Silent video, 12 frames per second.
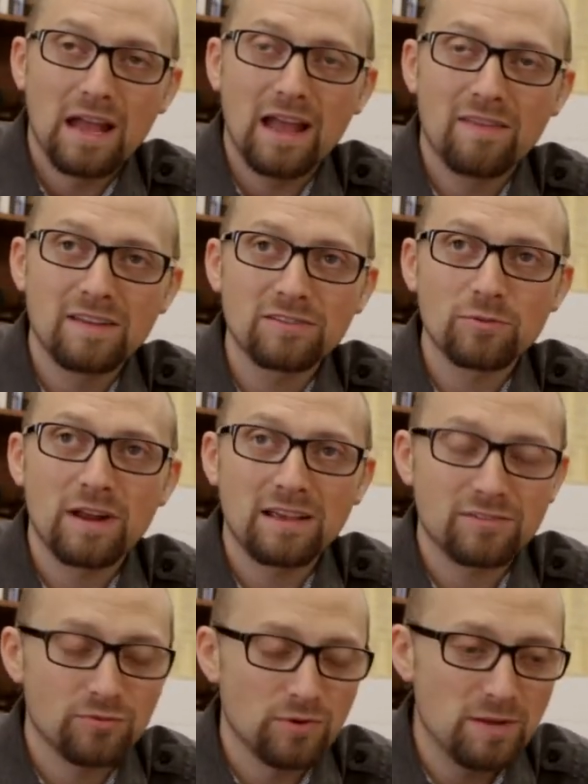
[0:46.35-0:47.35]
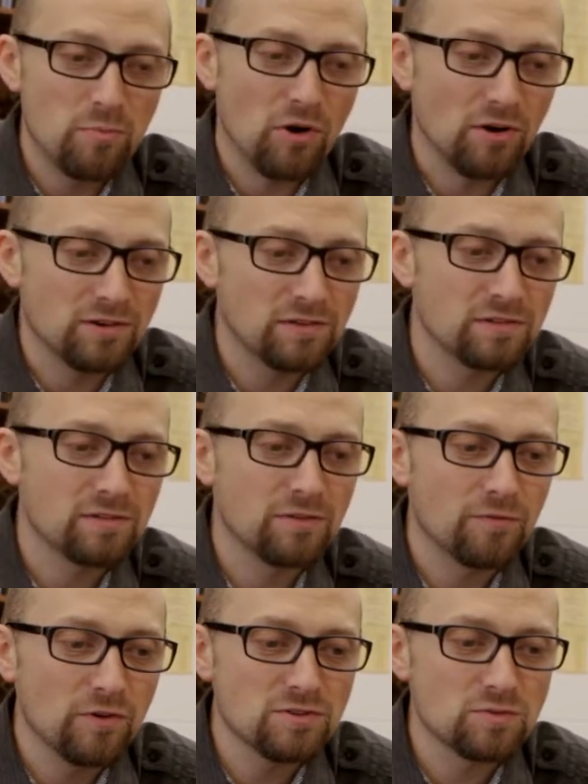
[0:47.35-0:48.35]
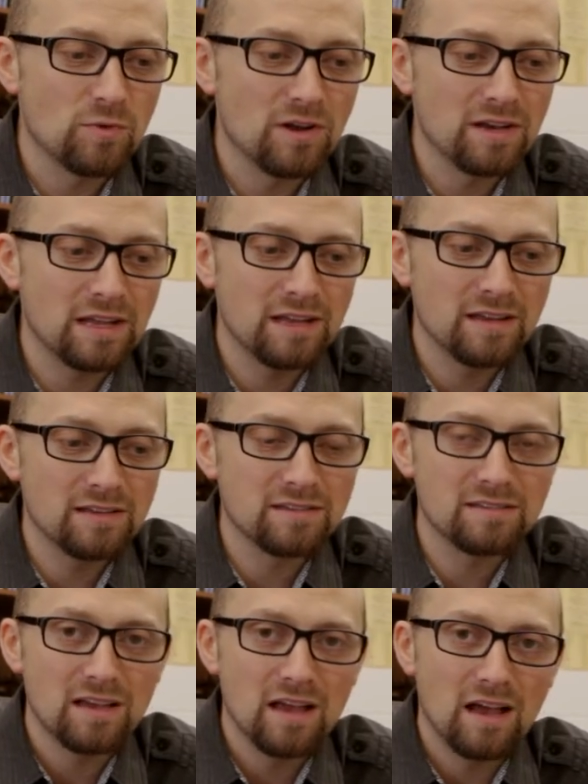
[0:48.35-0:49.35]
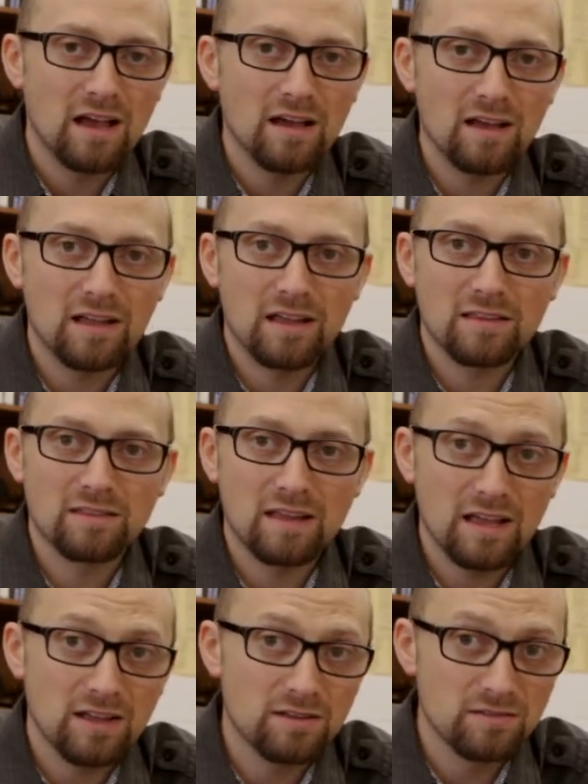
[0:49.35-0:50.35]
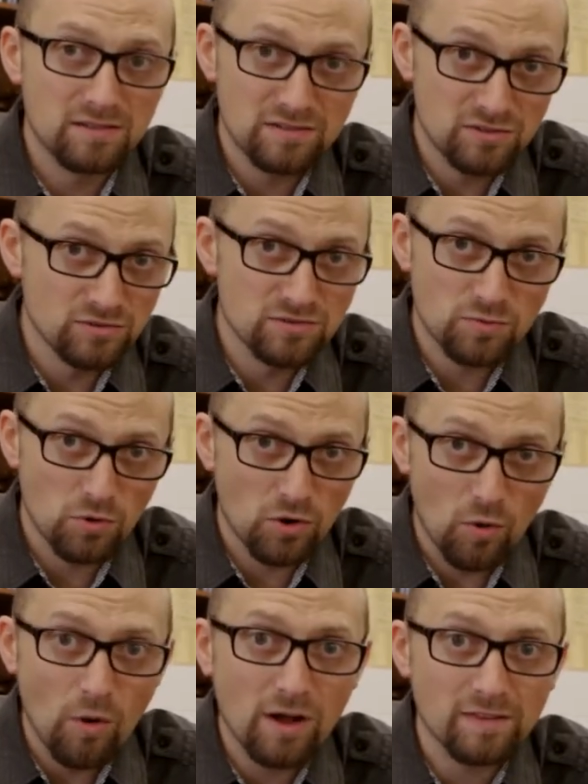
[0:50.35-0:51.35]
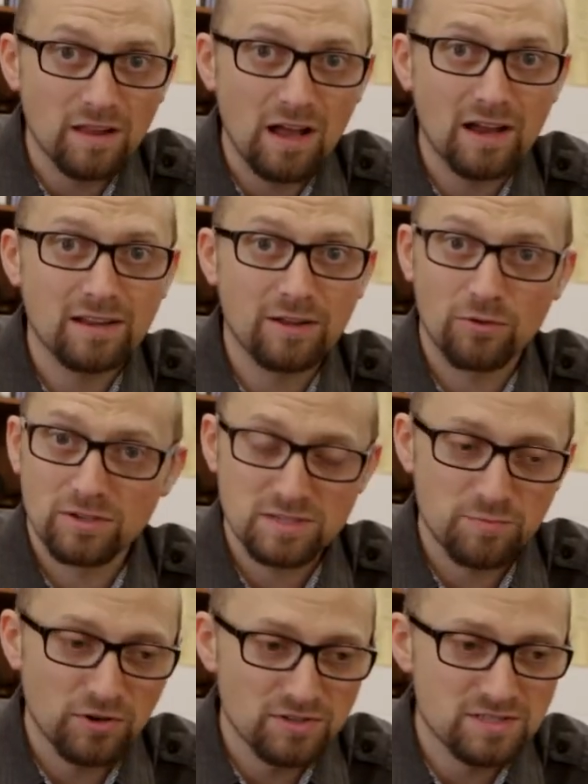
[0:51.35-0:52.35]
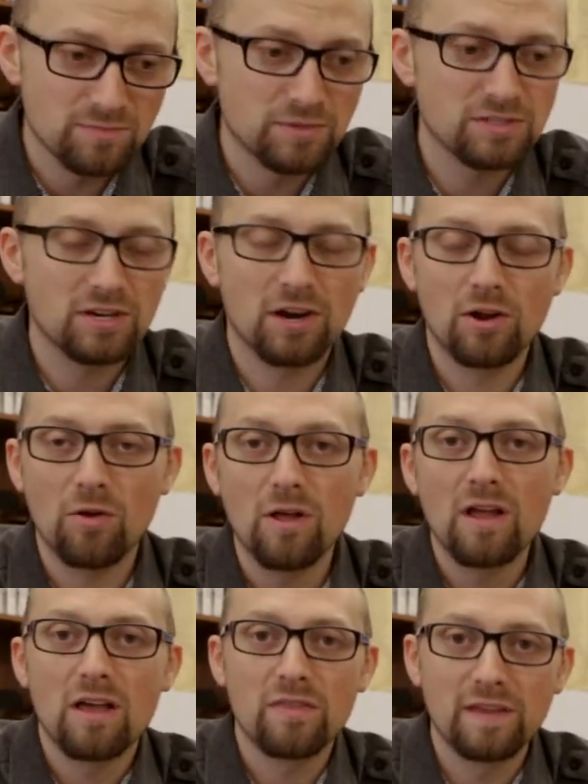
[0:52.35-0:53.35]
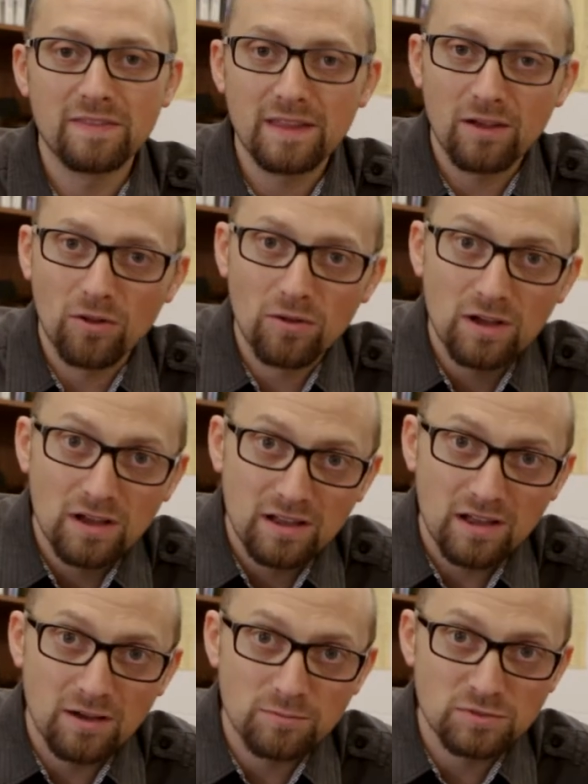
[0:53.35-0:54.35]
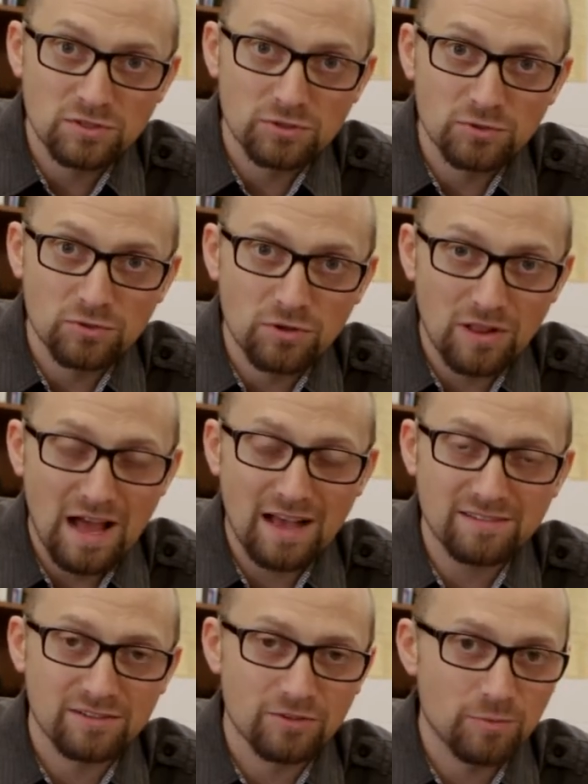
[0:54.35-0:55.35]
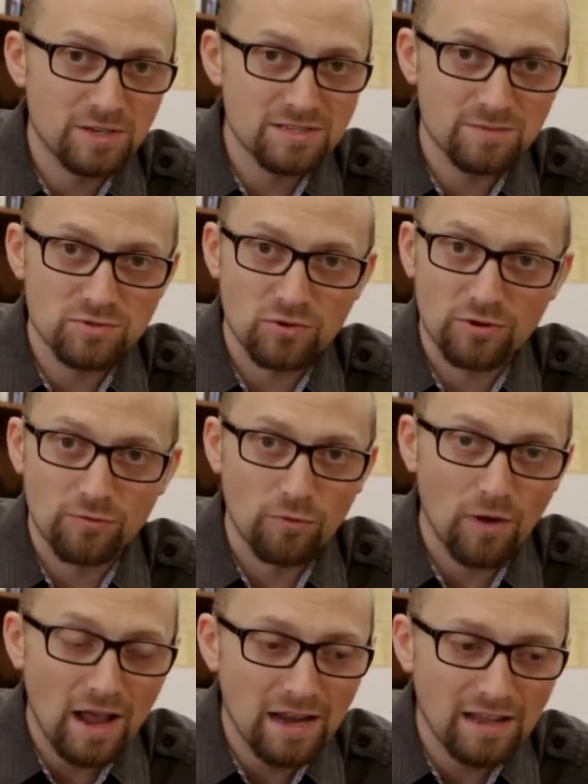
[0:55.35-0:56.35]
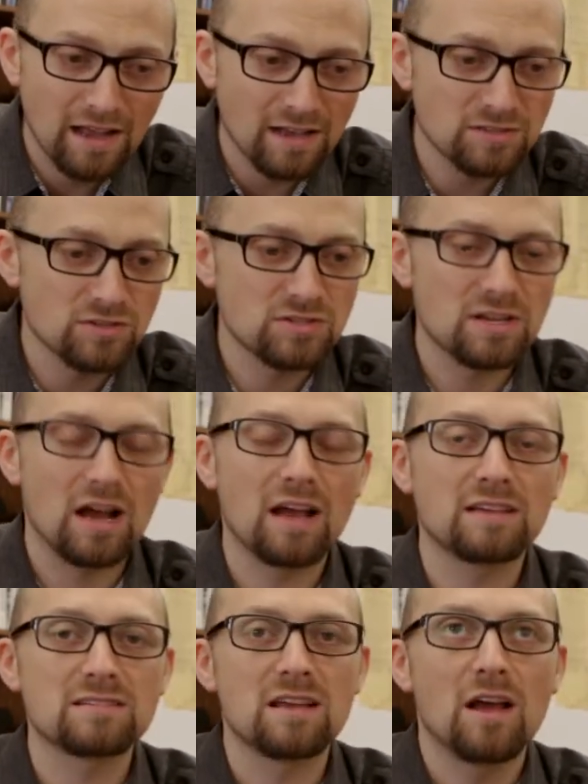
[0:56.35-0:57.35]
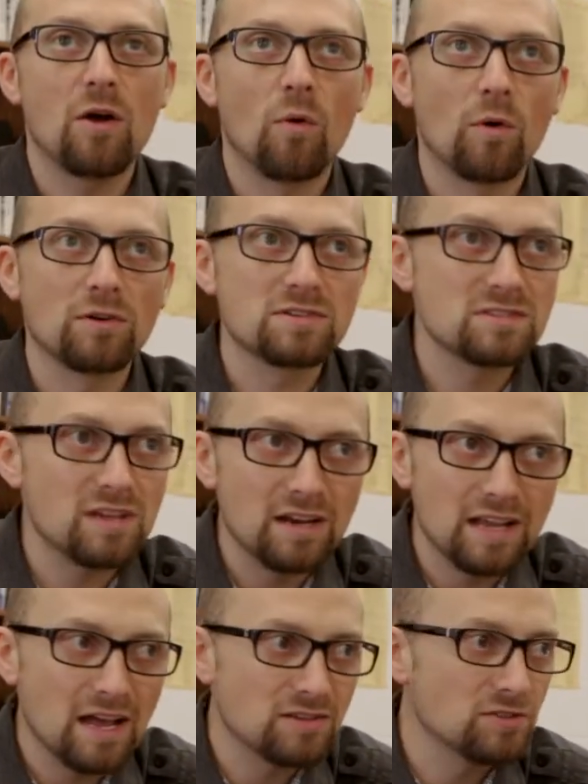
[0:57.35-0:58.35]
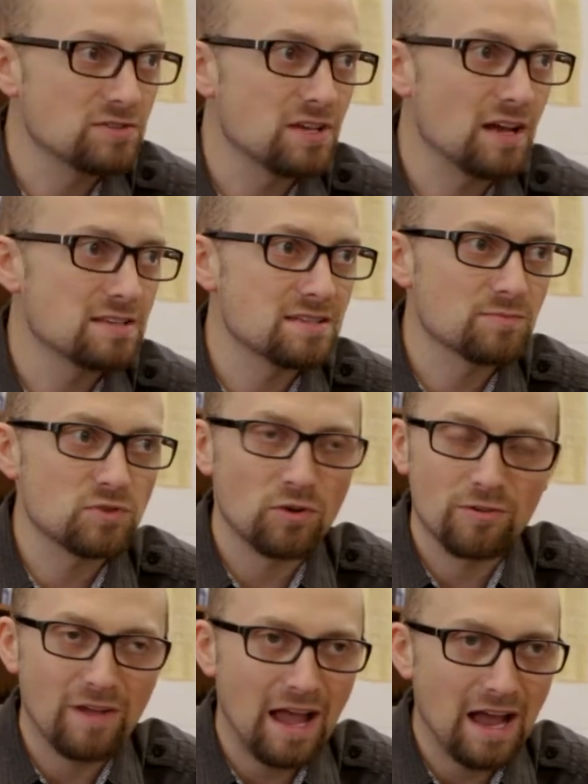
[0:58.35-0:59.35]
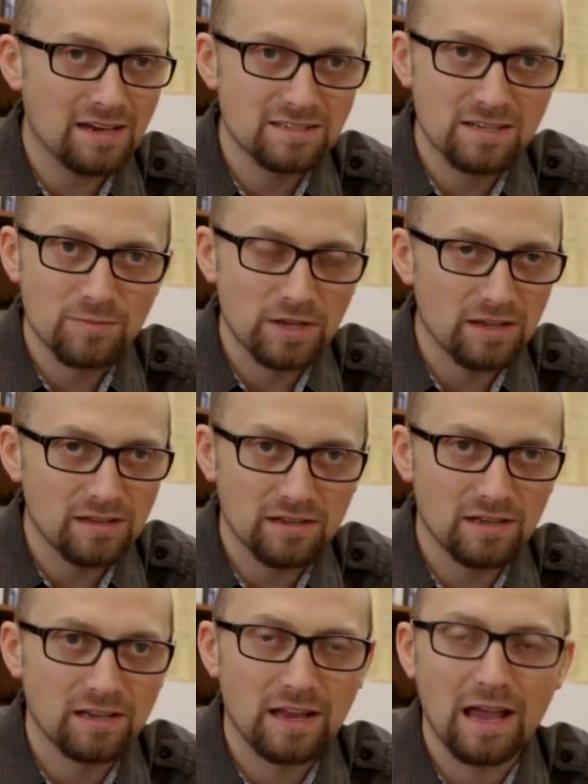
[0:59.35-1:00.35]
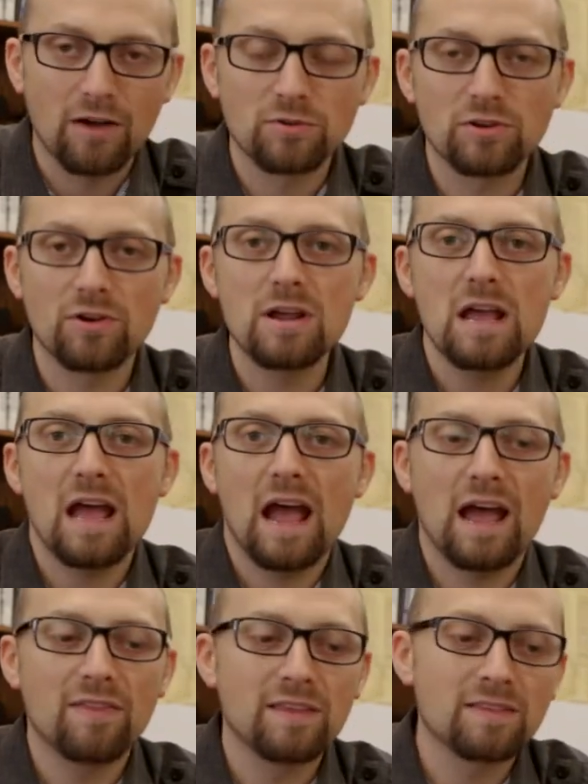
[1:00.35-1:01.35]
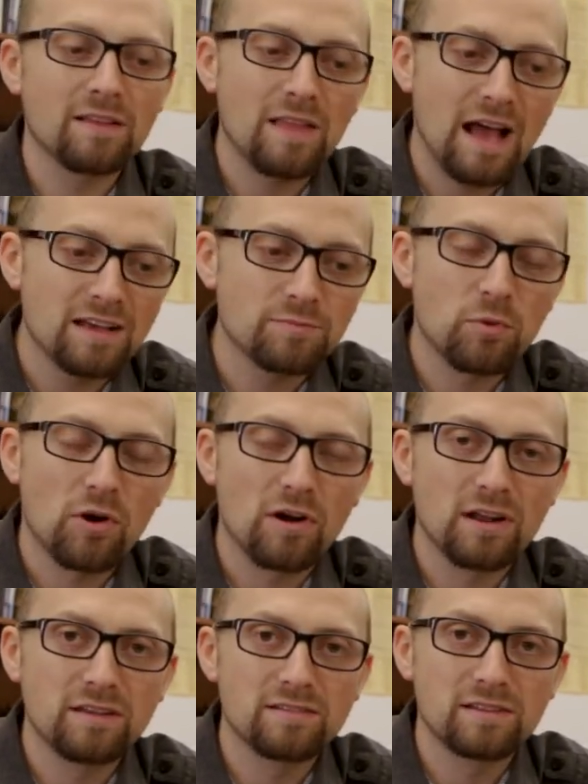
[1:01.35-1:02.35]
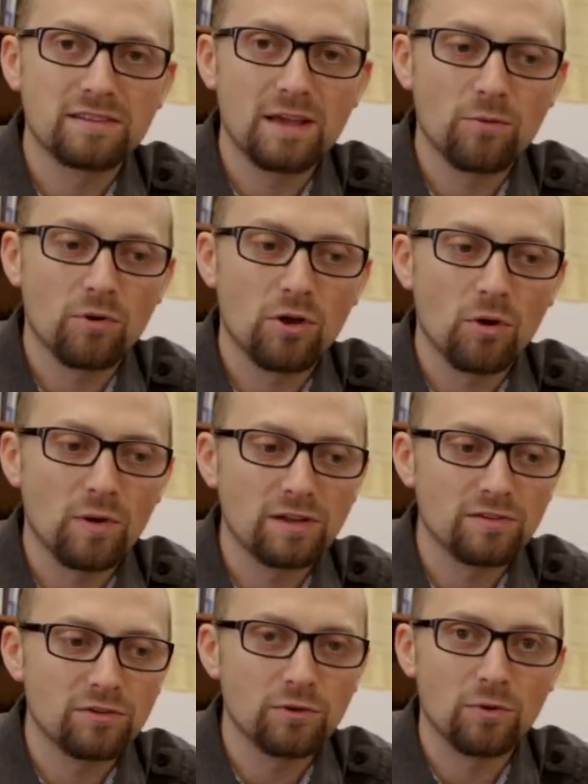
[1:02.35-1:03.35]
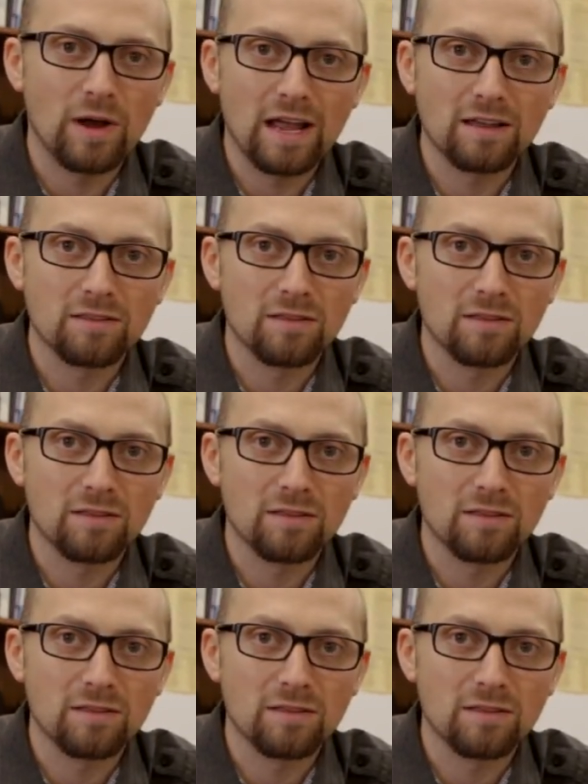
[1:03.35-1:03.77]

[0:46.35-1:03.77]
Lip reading: And this one has three parts. The first one is the students will go online, they will experience some material, then they'll come to class and there'll be some sort of writing exercise or study exercise, some sort of academic encounter, and then the last part is that they will go into a